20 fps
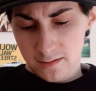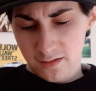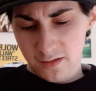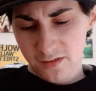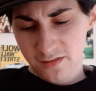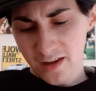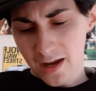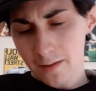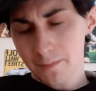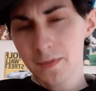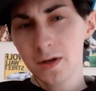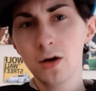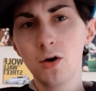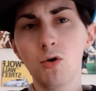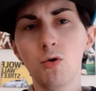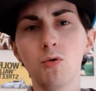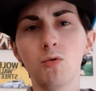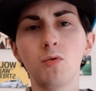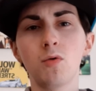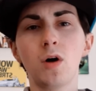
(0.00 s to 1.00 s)
Sam
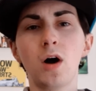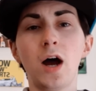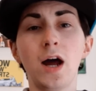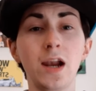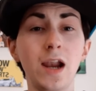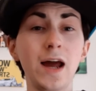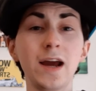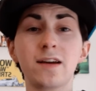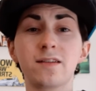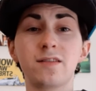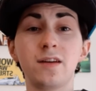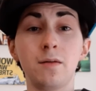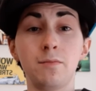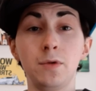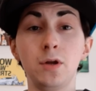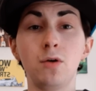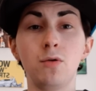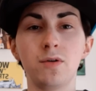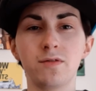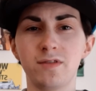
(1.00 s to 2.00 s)
Neill, I like
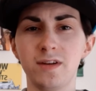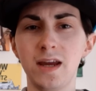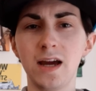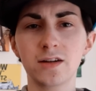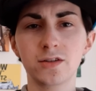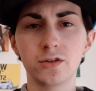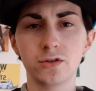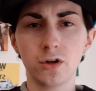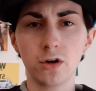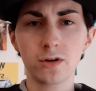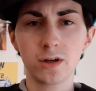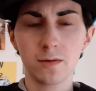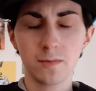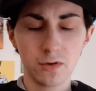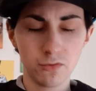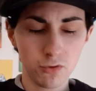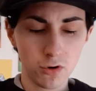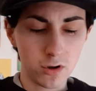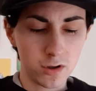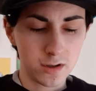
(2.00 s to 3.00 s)
Sam Neill as an actor, don't get
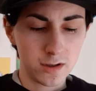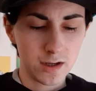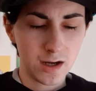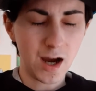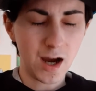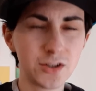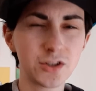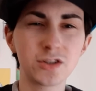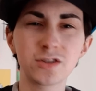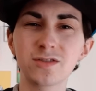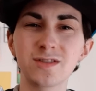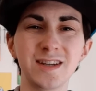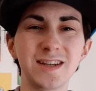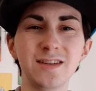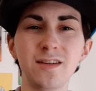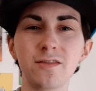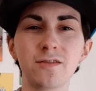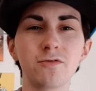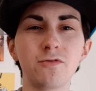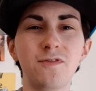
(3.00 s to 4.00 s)
me wrong. just
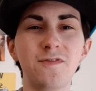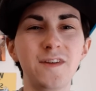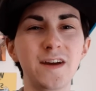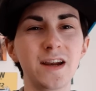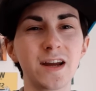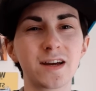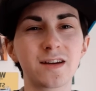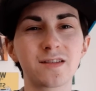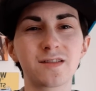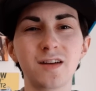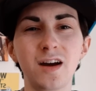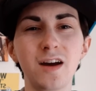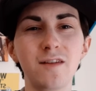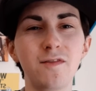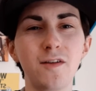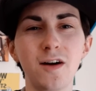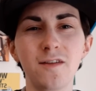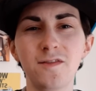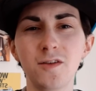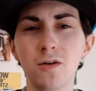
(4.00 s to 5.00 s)
he doesn't fit like a
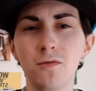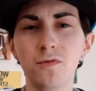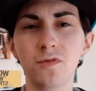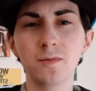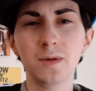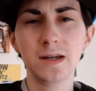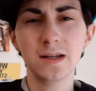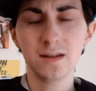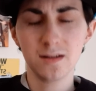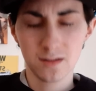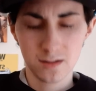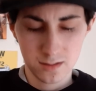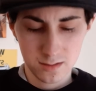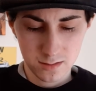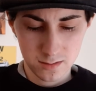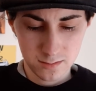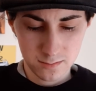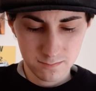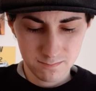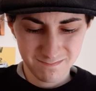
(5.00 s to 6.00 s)
sci-fi film for me,
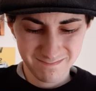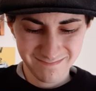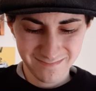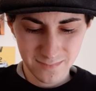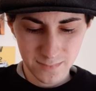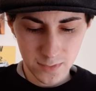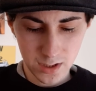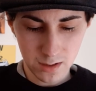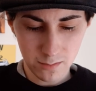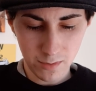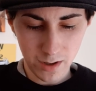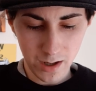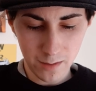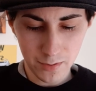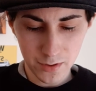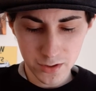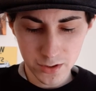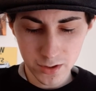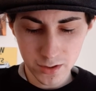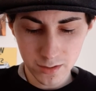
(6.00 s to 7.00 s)
in my
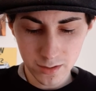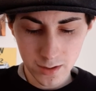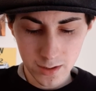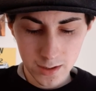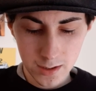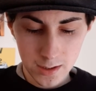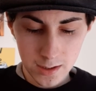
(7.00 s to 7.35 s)
opinion.